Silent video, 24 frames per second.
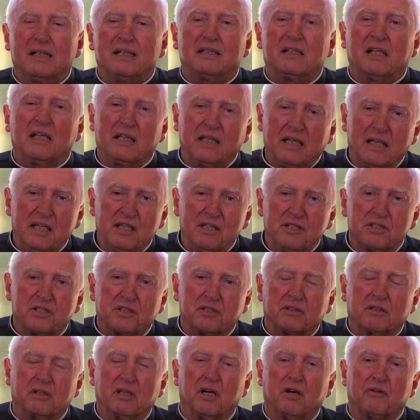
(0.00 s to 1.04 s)
that each
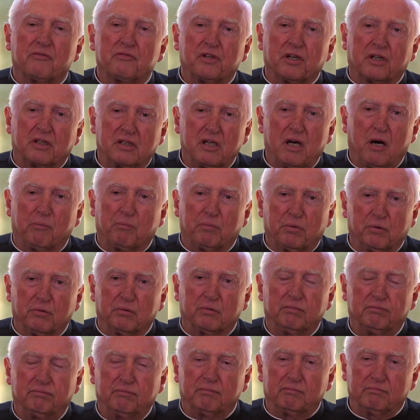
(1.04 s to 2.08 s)
of the couple,
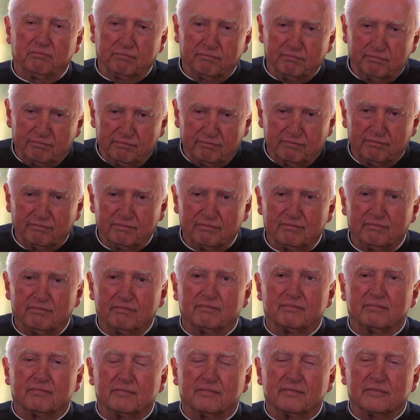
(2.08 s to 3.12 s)

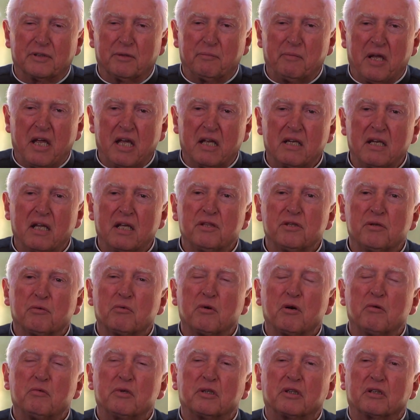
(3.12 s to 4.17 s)
the man and the
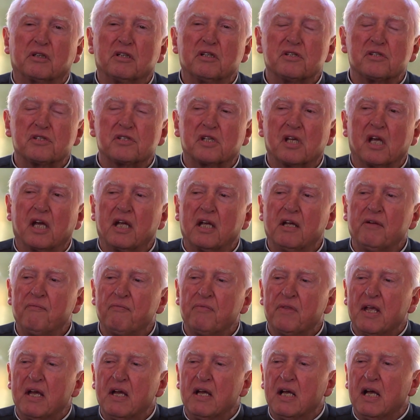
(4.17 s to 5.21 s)
woman, can say,
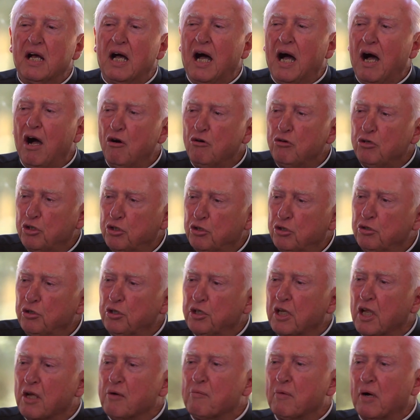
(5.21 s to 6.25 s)
how
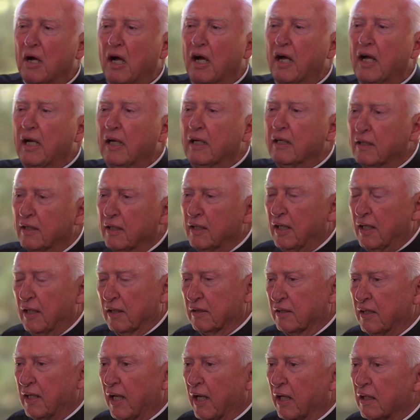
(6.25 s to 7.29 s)
good am I
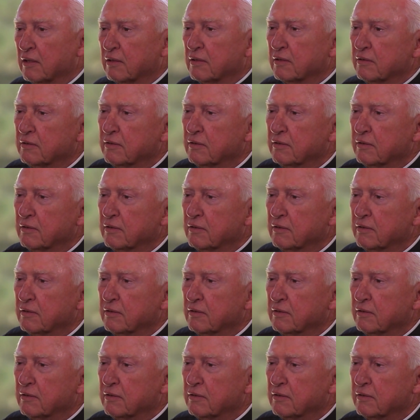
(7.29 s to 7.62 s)
at that?